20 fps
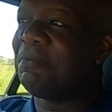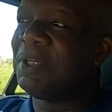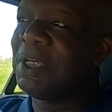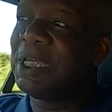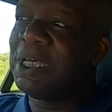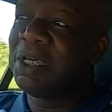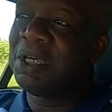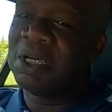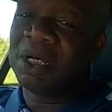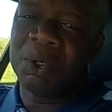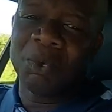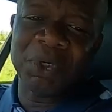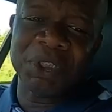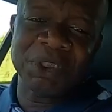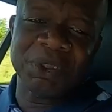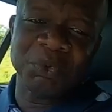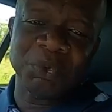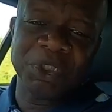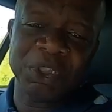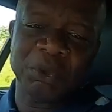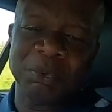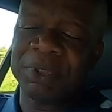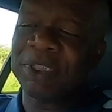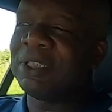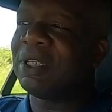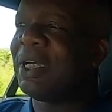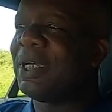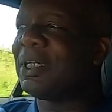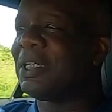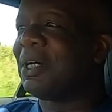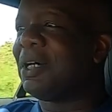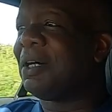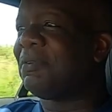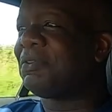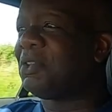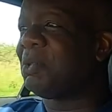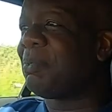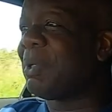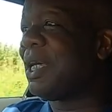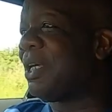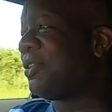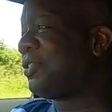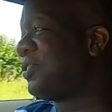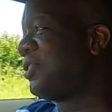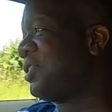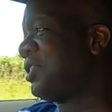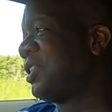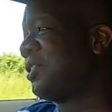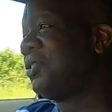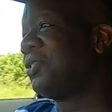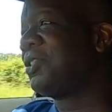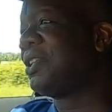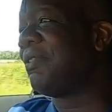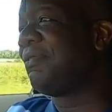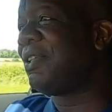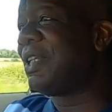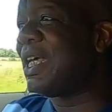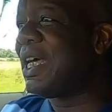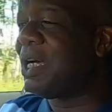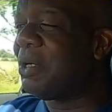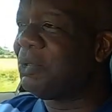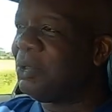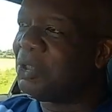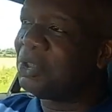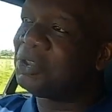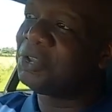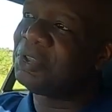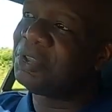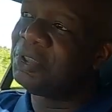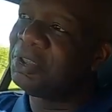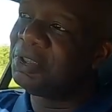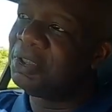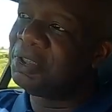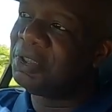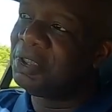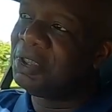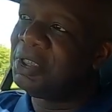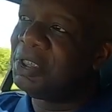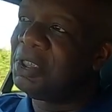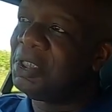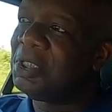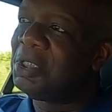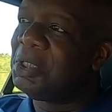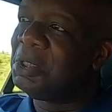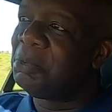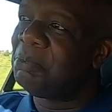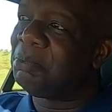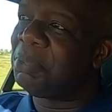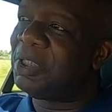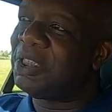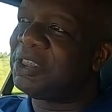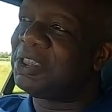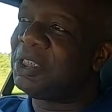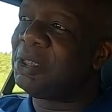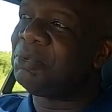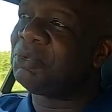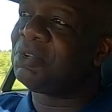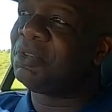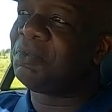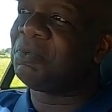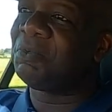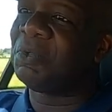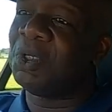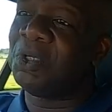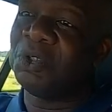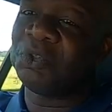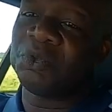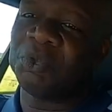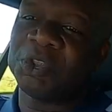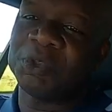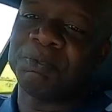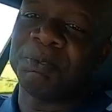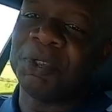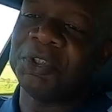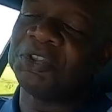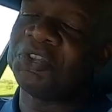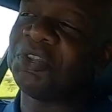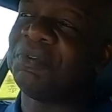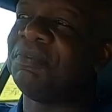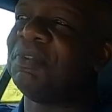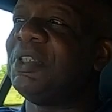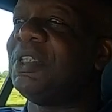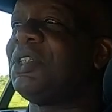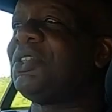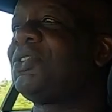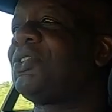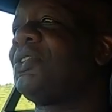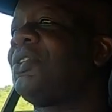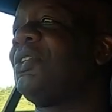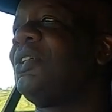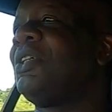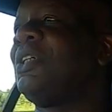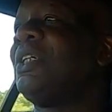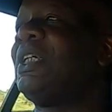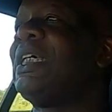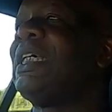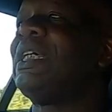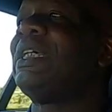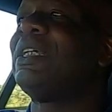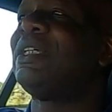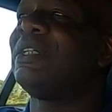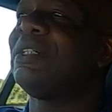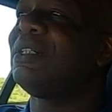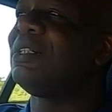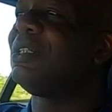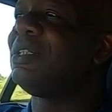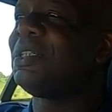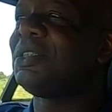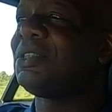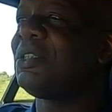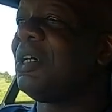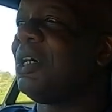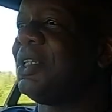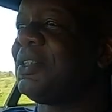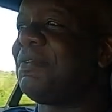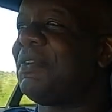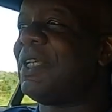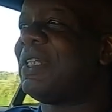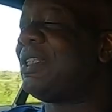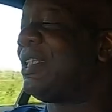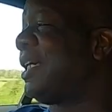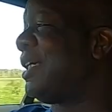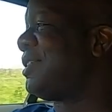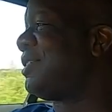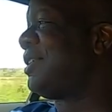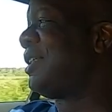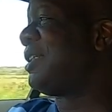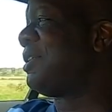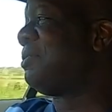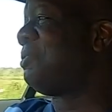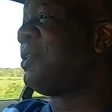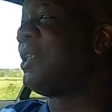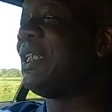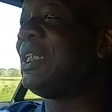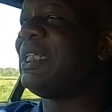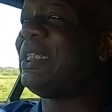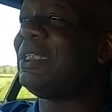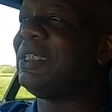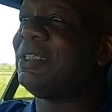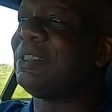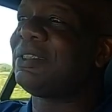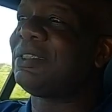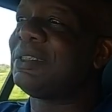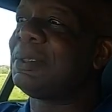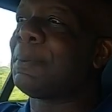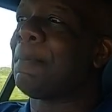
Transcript: I wonder what it'll be like after about 6 or 7 hours. But in terms of road responsiveness, oh, this car's fantastic, it really is.